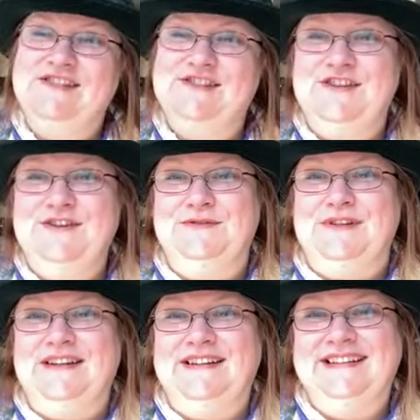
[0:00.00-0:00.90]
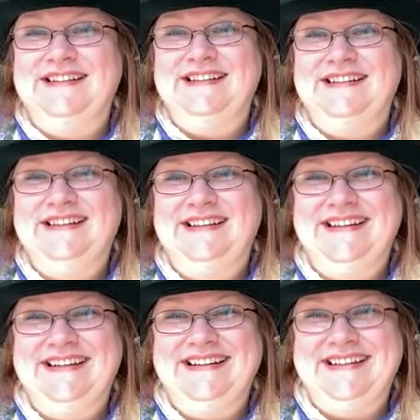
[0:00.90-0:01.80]
soon. Yeah,
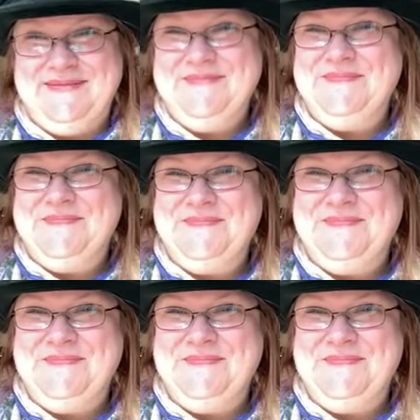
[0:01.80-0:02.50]
I'll look forward to it.